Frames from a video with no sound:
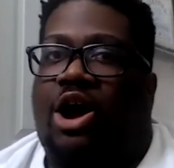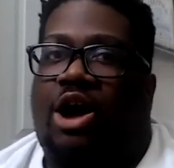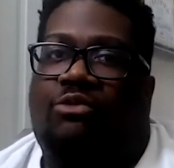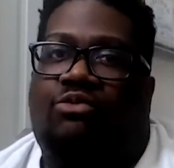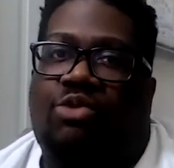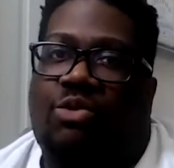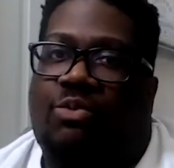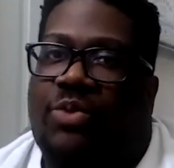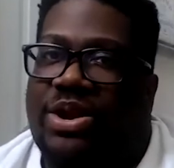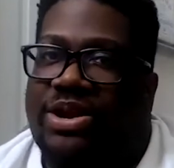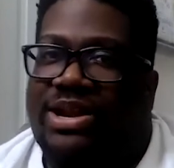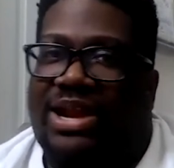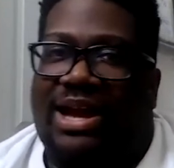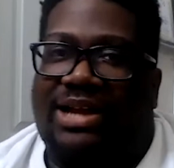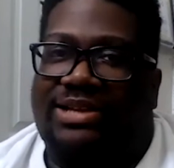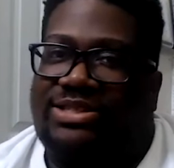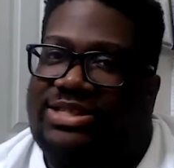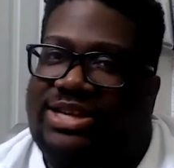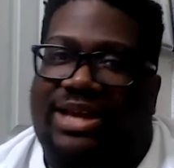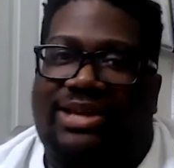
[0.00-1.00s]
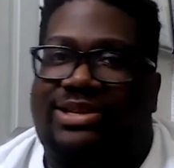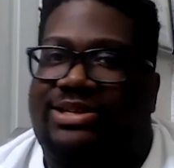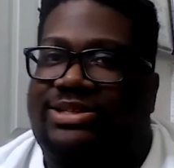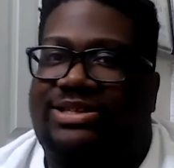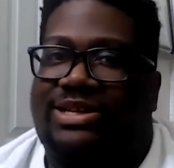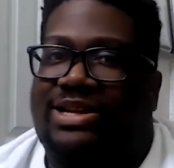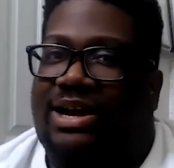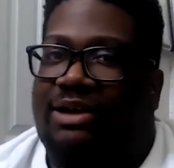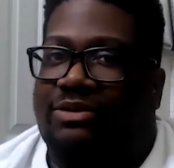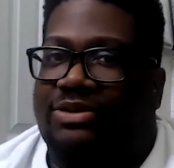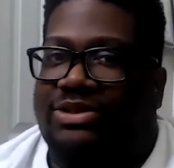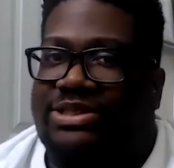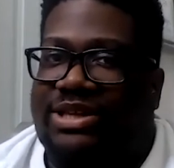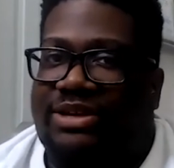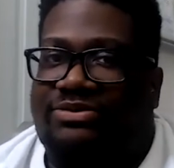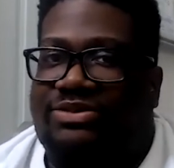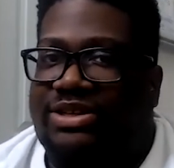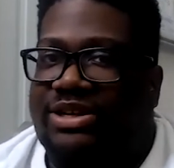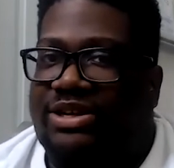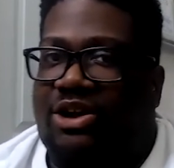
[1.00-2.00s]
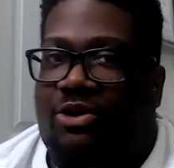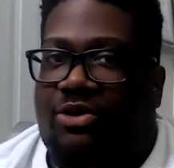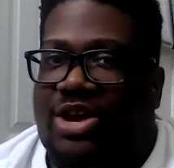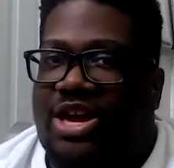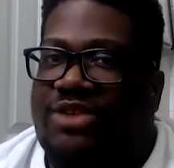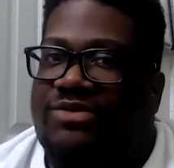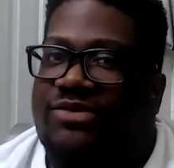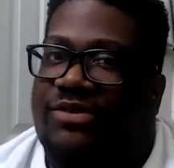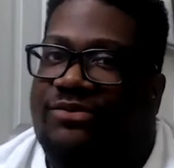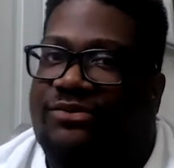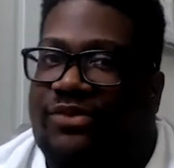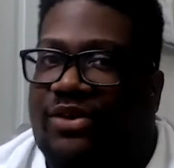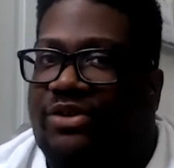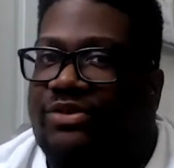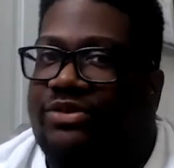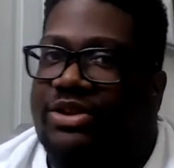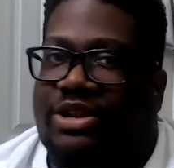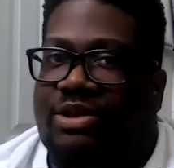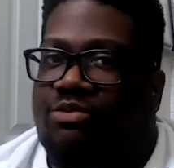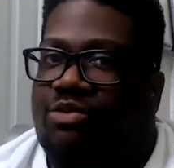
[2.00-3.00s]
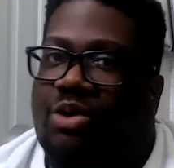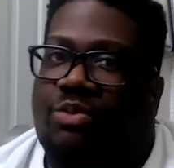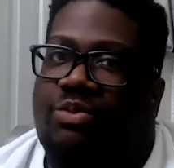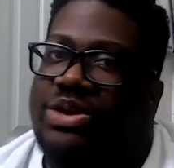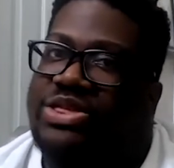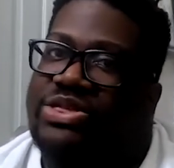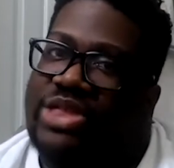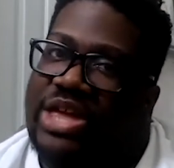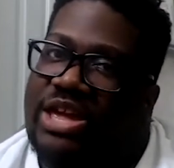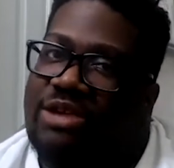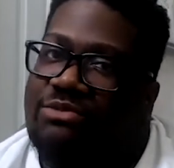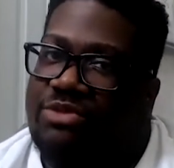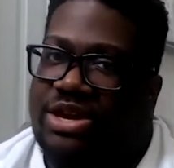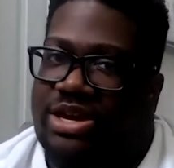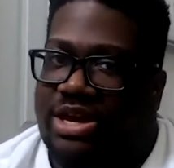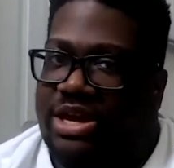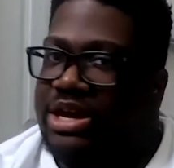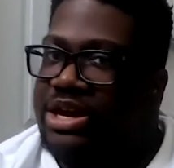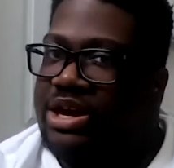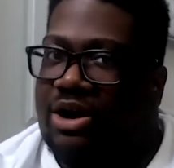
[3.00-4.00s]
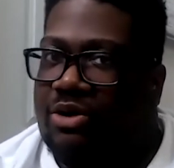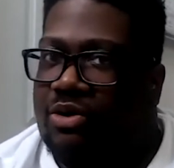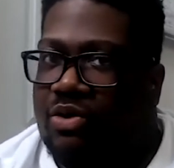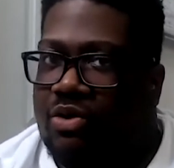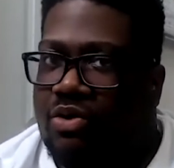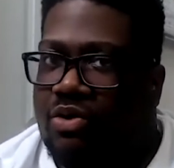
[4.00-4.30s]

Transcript: of when we're not challenging ourselves to go even further than what we think we can go.